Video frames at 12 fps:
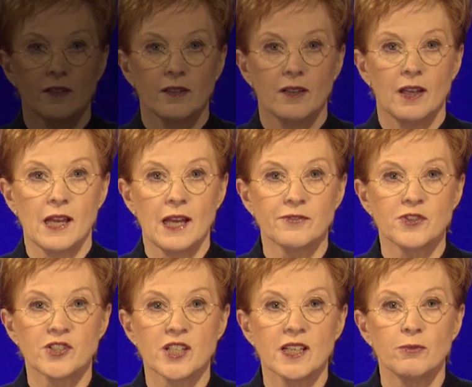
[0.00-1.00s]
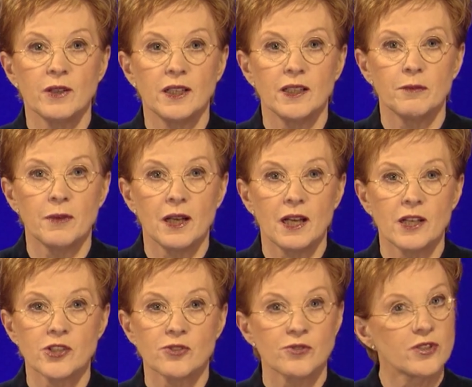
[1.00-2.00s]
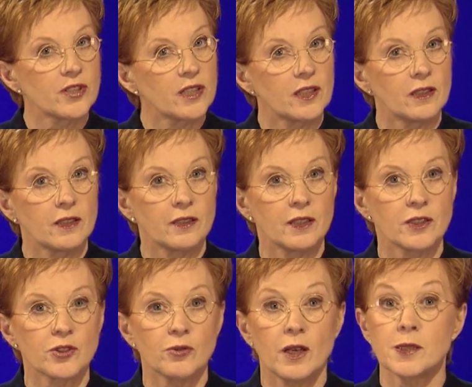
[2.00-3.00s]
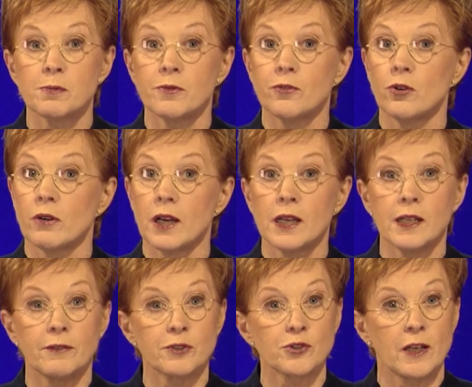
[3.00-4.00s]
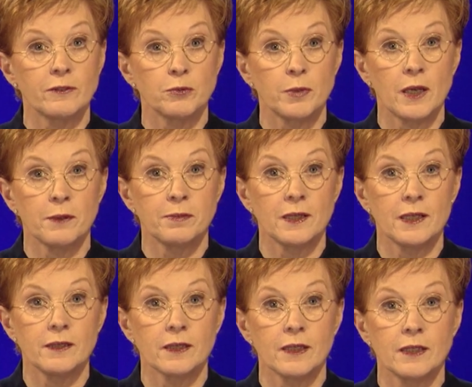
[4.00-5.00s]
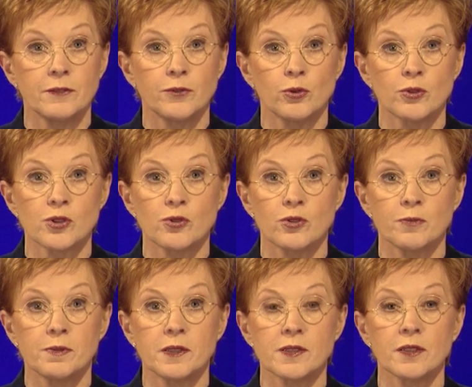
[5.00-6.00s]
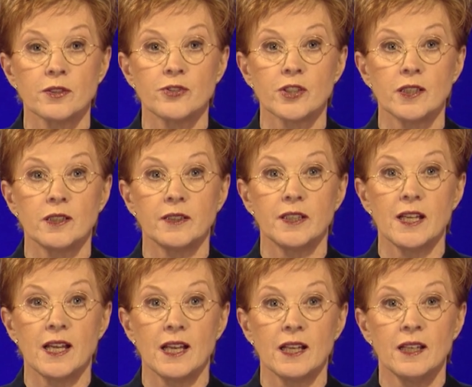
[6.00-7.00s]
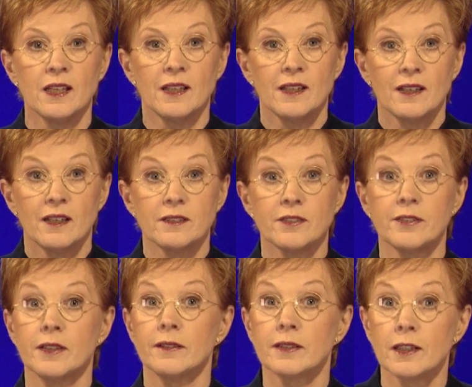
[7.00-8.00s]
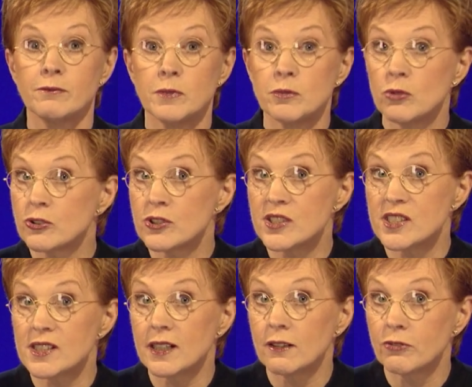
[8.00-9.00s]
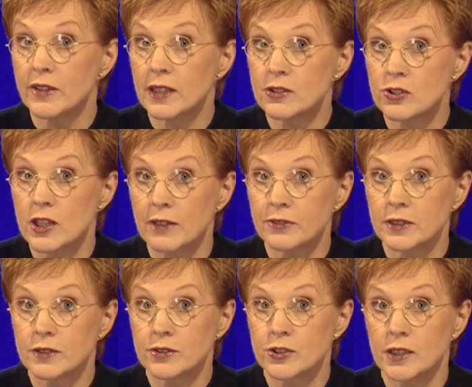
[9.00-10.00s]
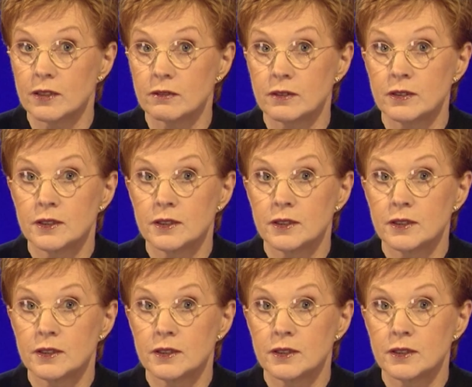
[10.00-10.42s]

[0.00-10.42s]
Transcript: I have to say, William, I shall certainly think twice before I ever travel by plane again if you're the sort of person controlling the air, and to think the government want to sell off air traffic control.